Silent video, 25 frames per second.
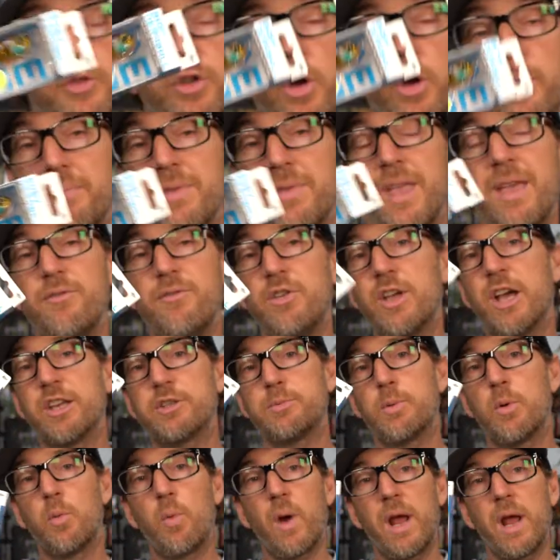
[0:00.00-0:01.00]
So if you guys
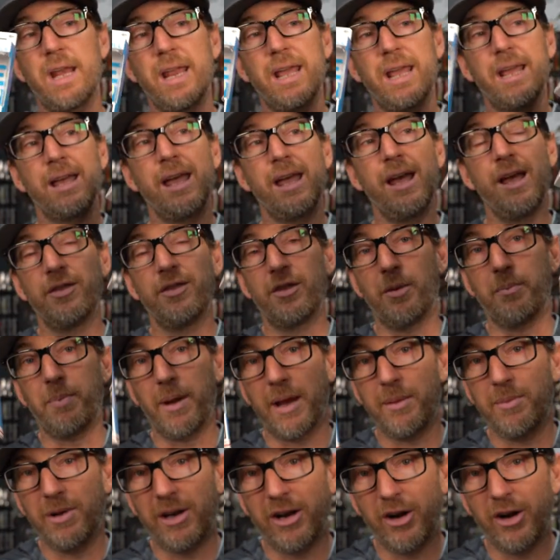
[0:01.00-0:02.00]
have been waiting, the
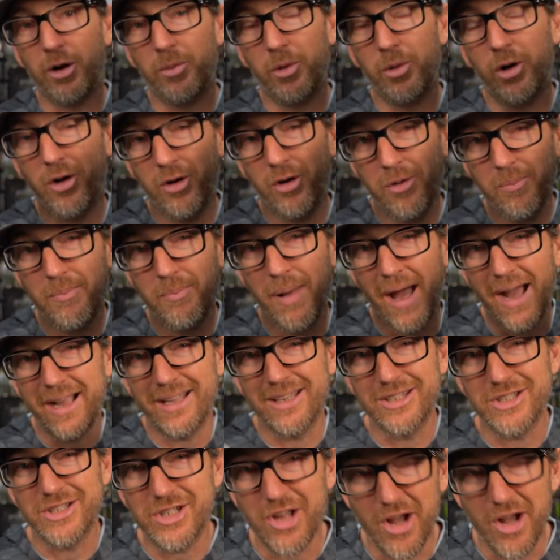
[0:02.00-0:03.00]
baby Daraball
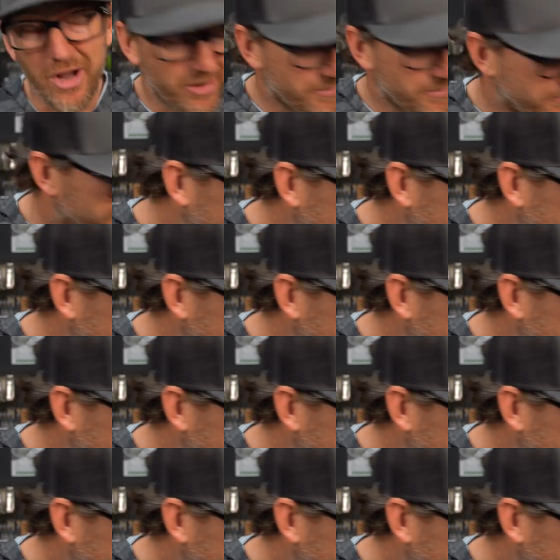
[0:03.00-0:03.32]
back in stock.